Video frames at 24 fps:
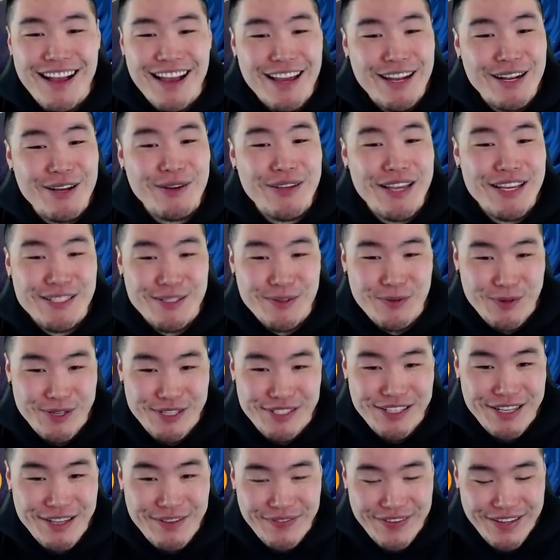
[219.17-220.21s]
I know he has the worst
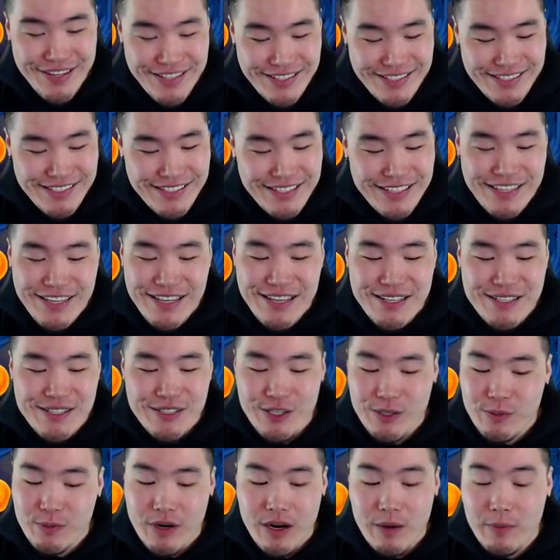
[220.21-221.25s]
defense, so
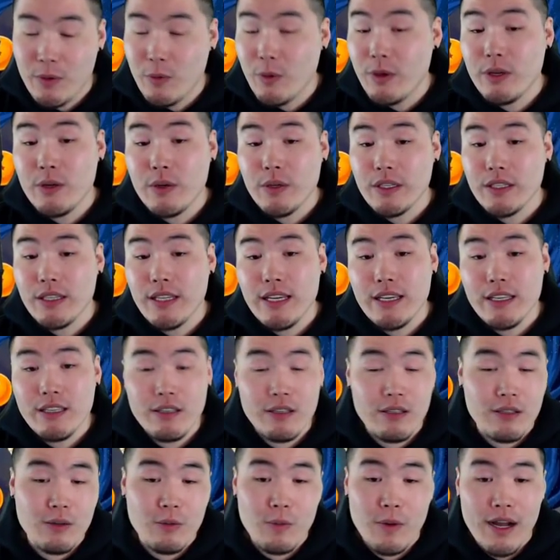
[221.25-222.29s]
you're probably wondering like,
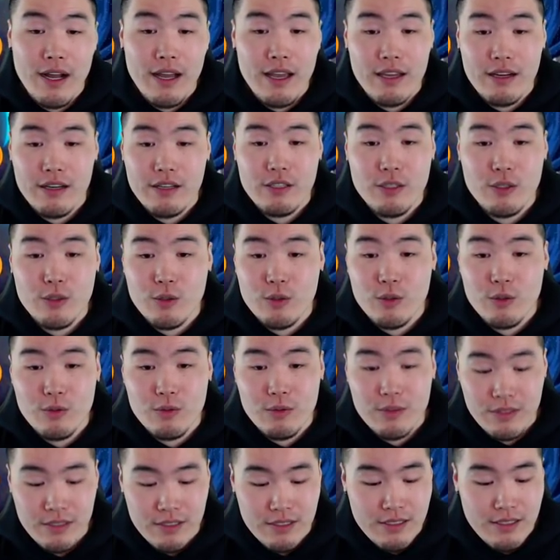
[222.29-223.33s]
yo, why are you
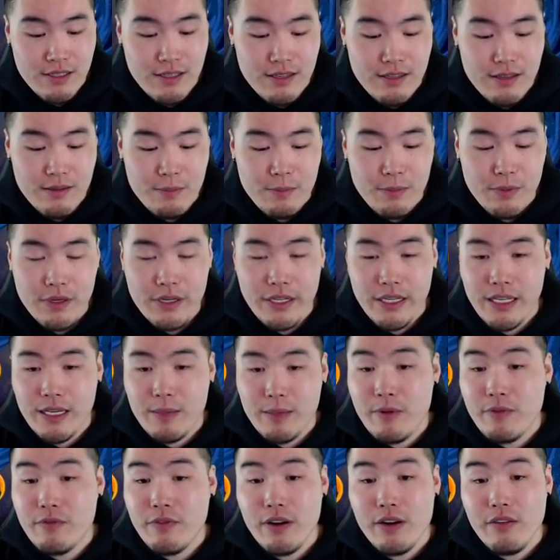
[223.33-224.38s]
putting him
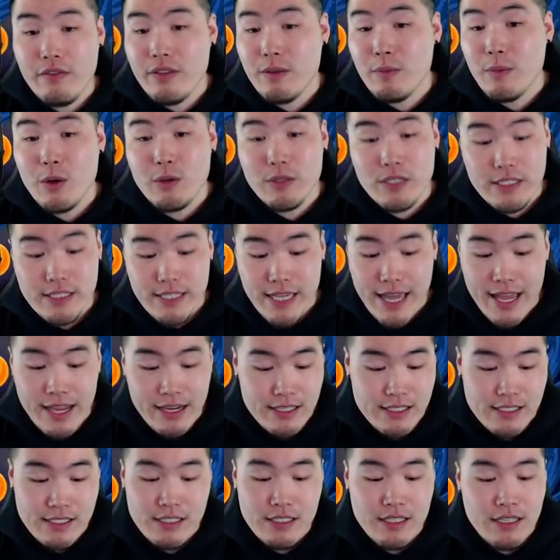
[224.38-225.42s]
in front of the most
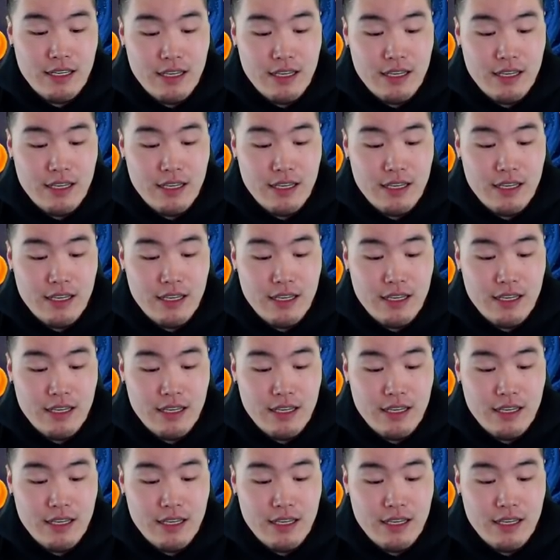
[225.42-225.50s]
attacks?